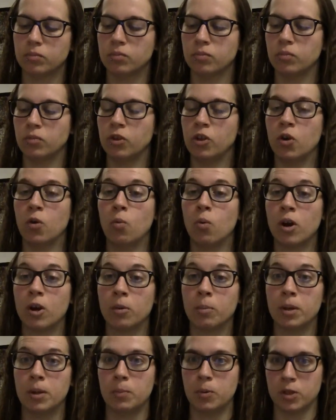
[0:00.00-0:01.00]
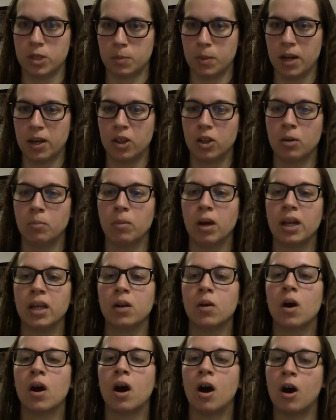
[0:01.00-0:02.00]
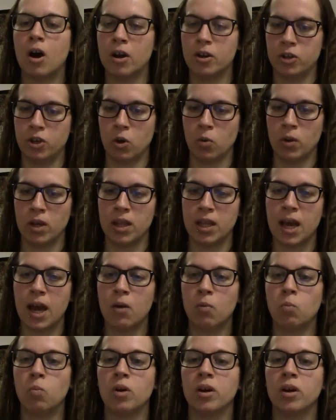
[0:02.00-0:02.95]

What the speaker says: you know, what are people spending their money on, knowing that?